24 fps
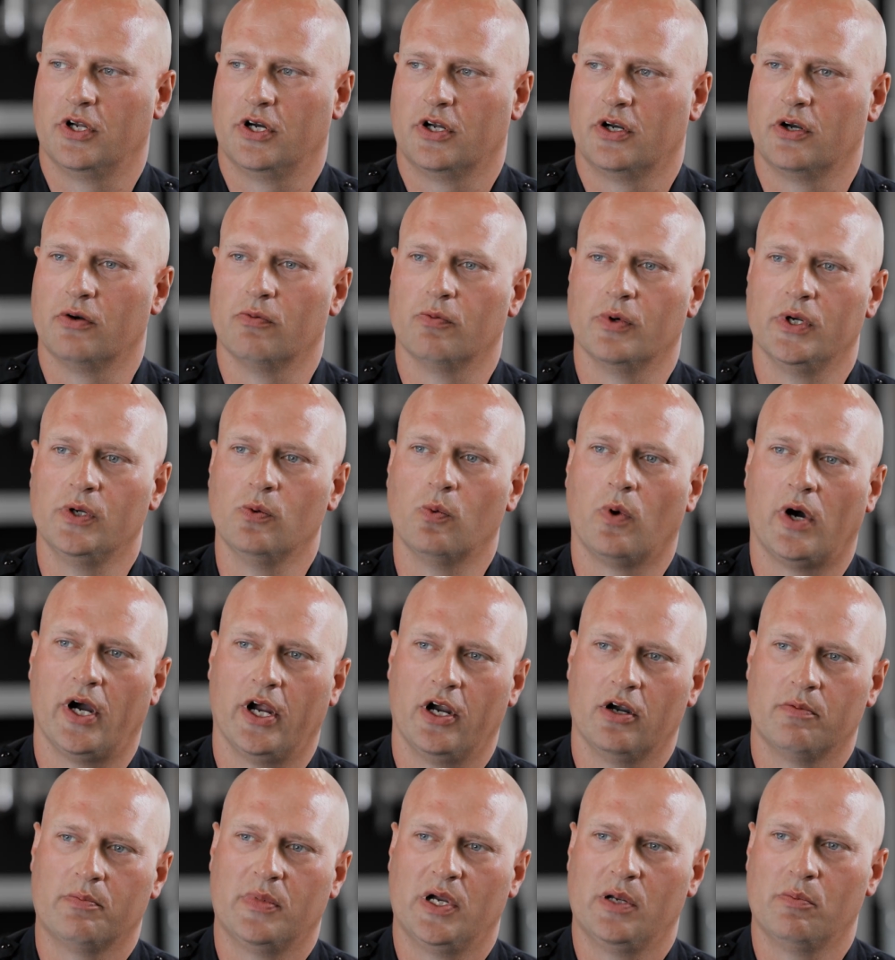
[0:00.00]
how to
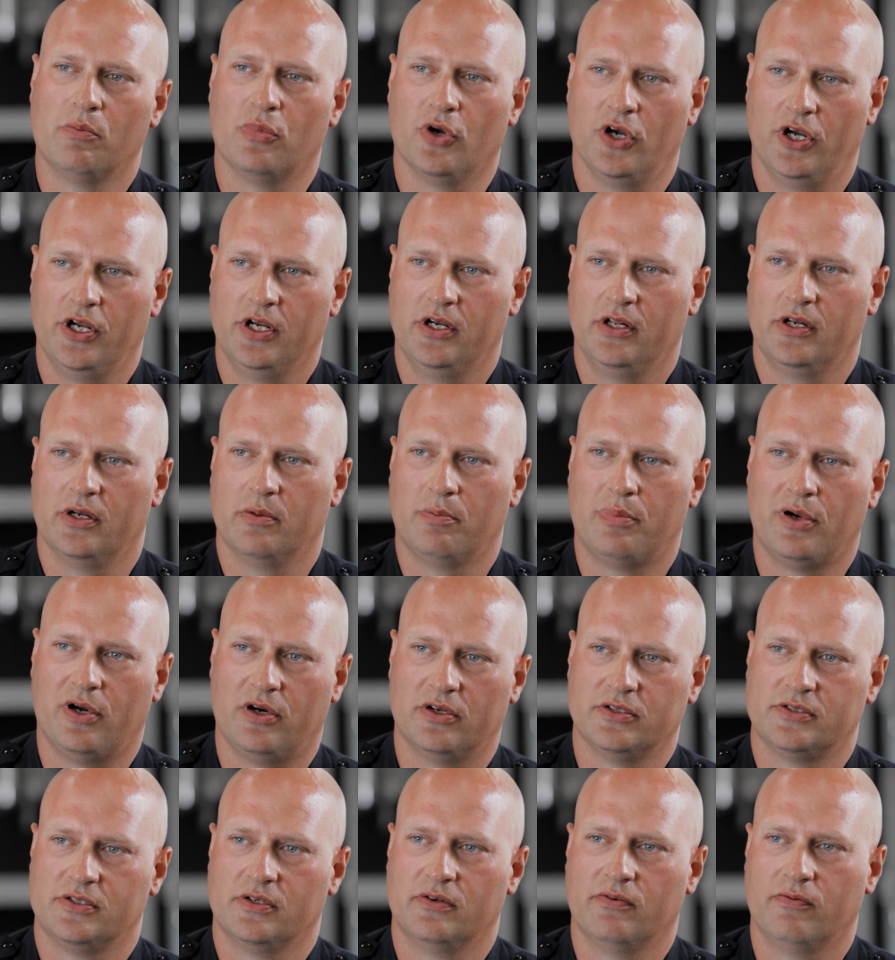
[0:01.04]
rewire my brain in a
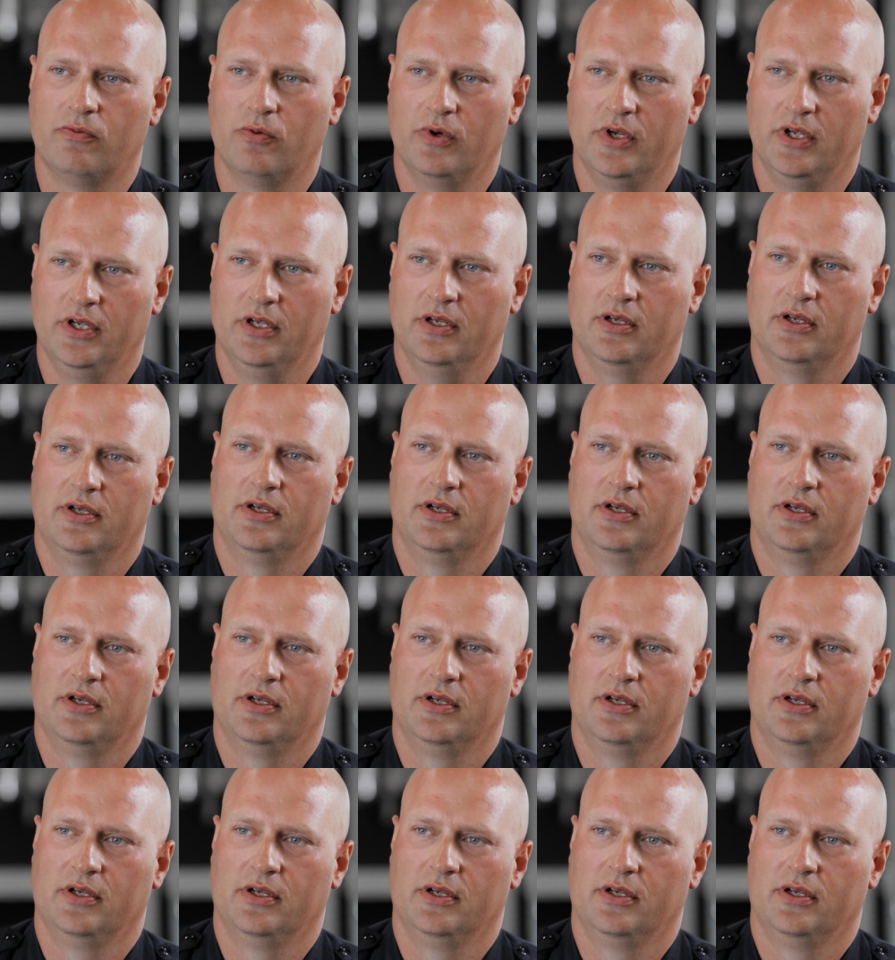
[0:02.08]
positive way.